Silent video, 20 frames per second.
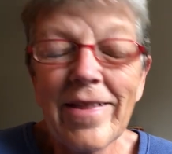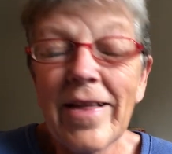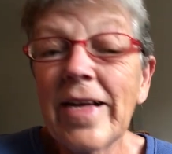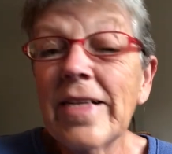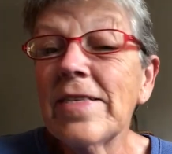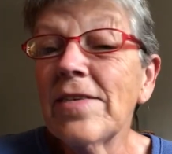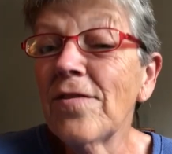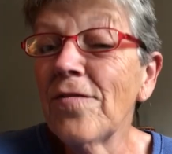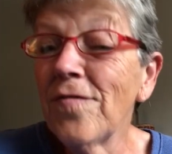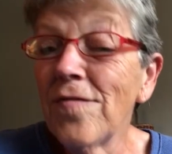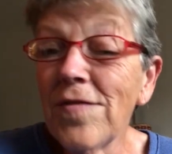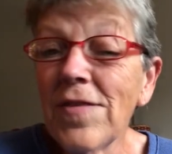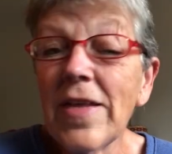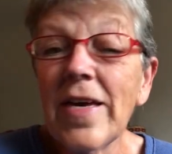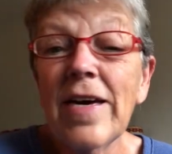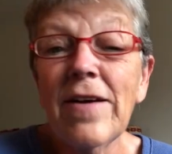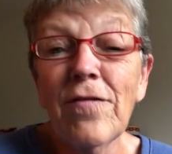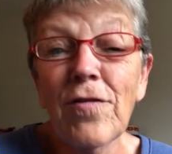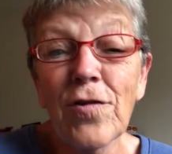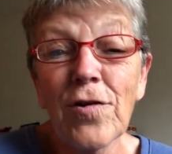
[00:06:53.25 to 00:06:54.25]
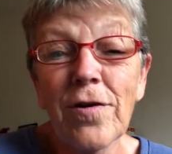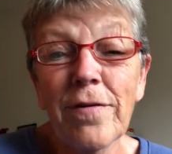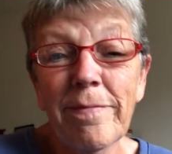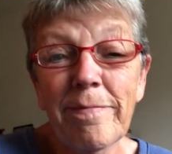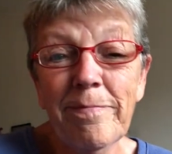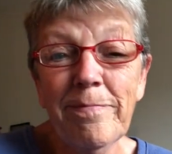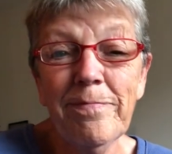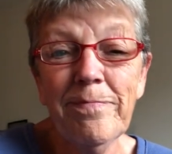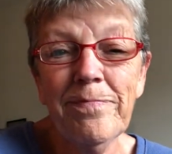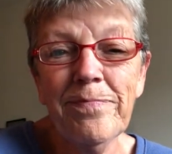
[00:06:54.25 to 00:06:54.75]
That's a flavor
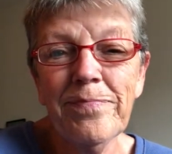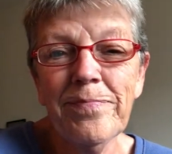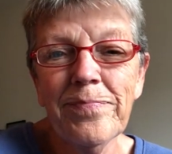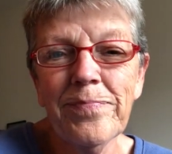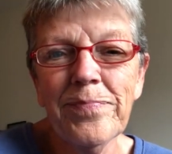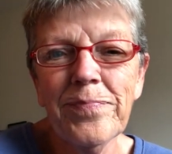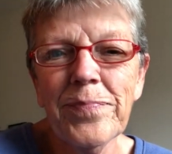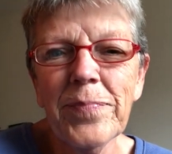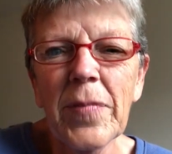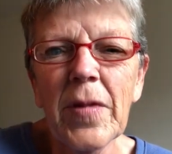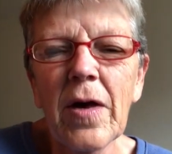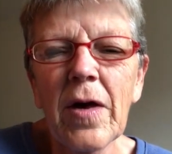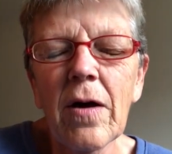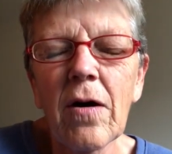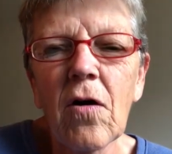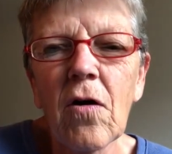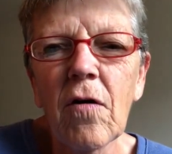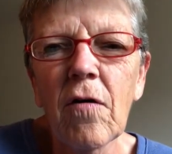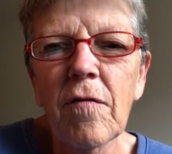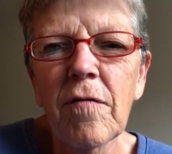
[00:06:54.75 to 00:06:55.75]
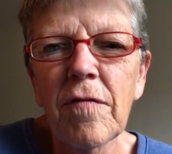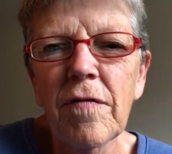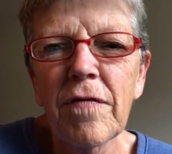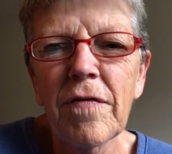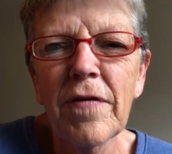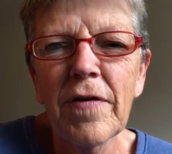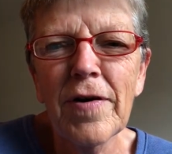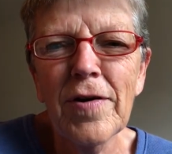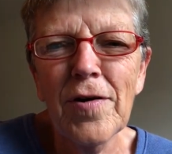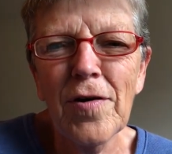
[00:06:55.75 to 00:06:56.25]

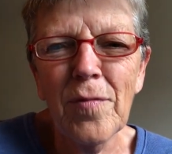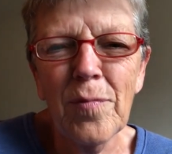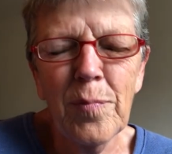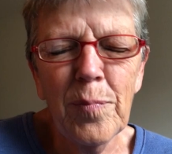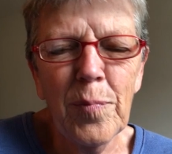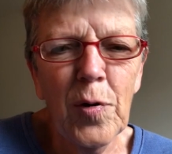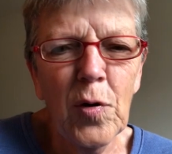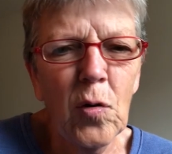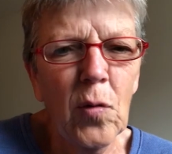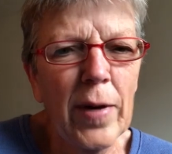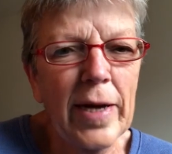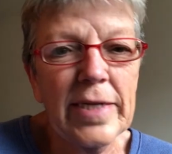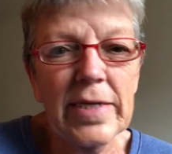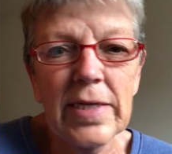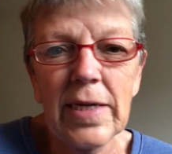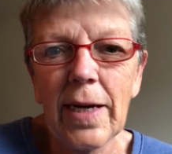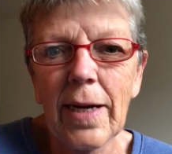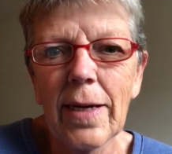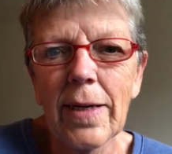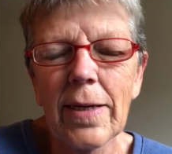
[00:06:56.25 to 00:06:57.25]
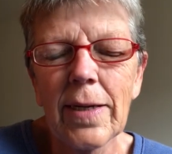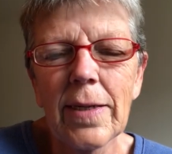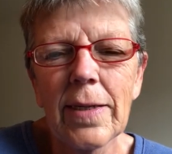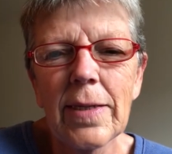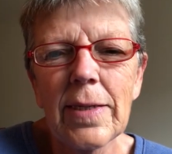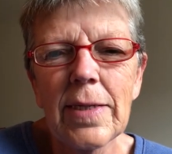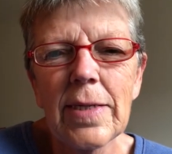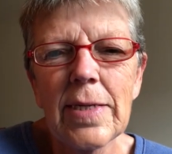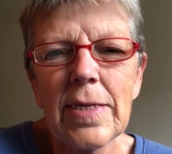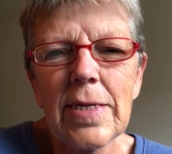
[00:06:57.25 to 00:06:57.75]
of her poetic
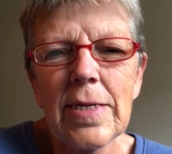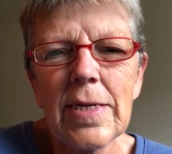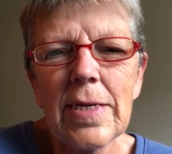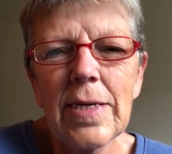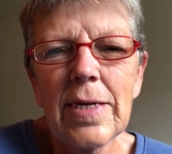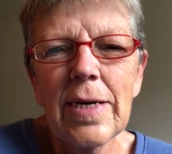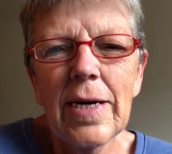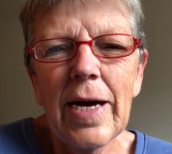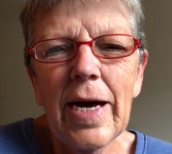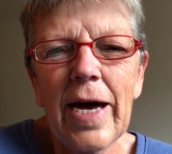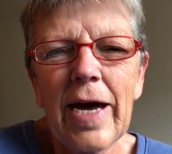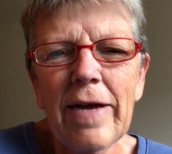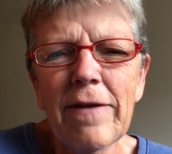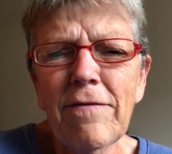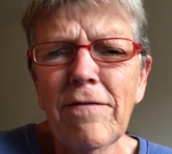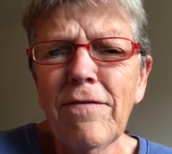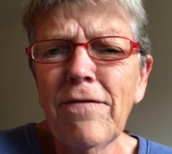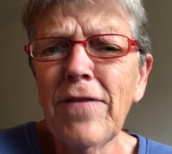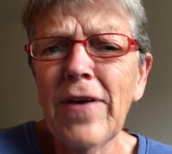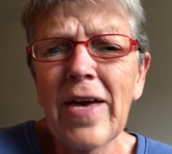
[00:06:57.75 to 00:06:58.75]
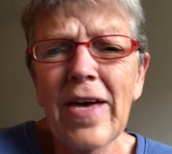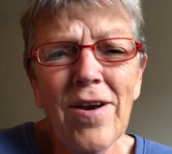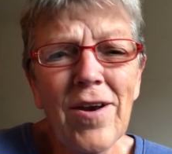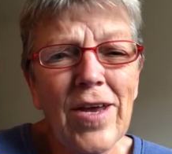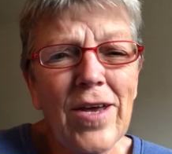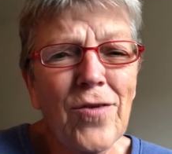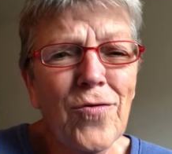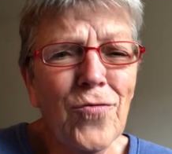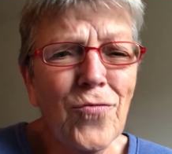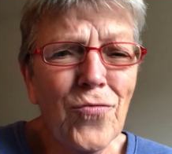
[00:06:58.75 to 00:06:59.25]
and
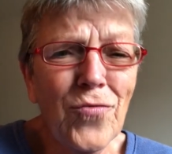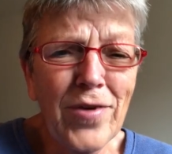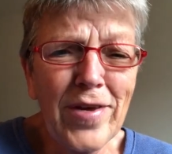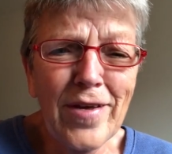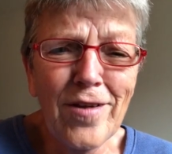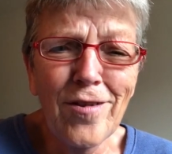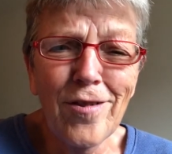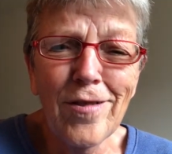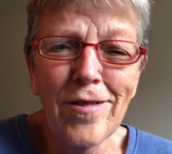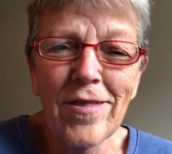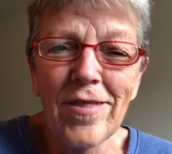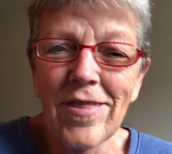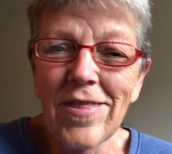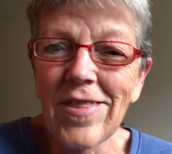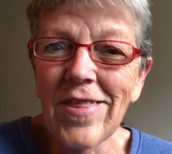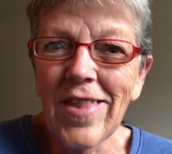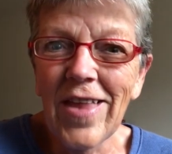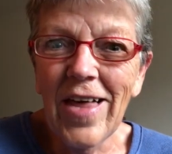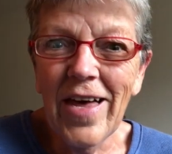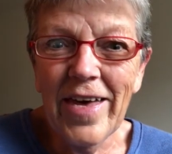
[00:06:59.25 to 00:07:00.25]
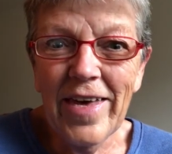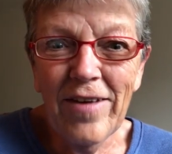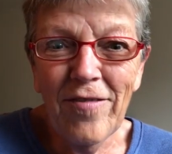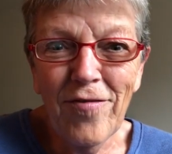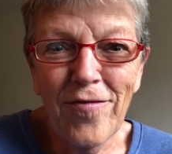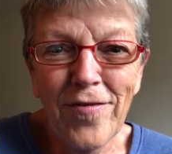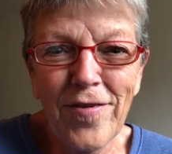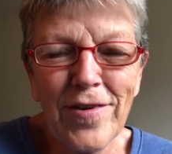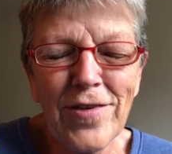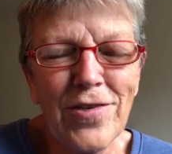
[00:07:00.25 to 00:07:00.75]
very real
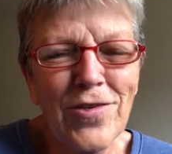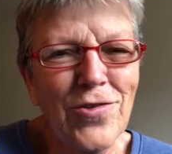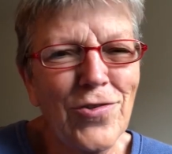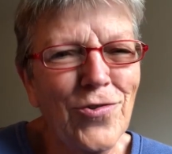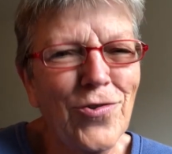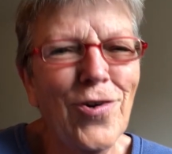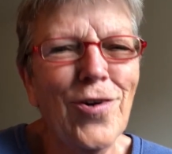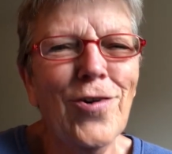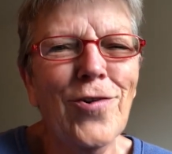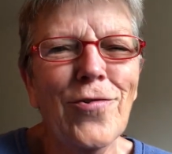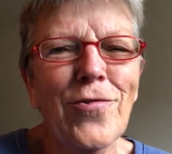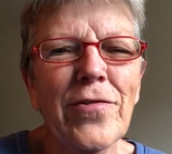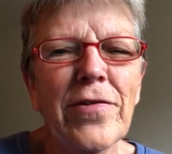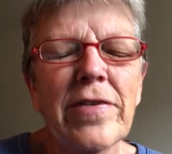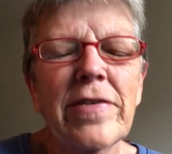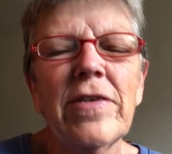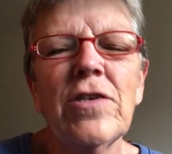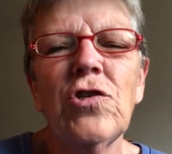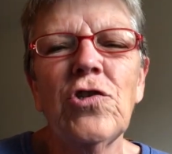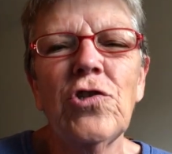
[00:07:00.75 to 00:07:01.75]
life struggles that